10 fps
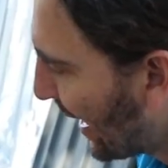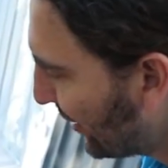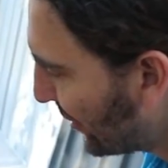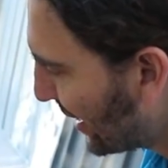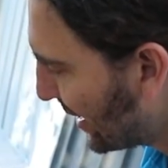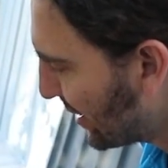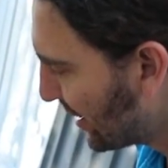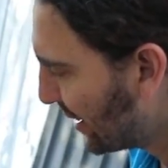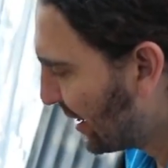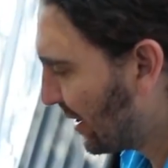and then
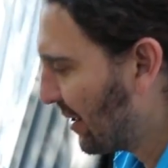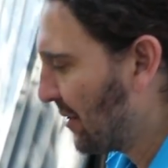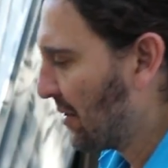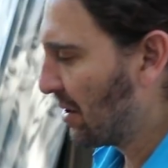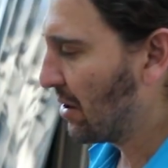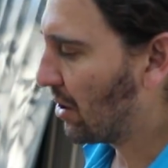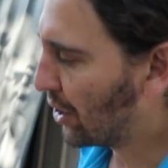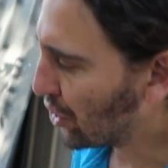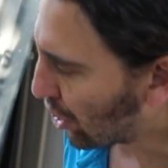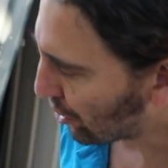
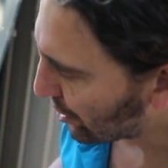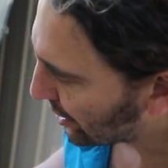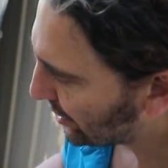I know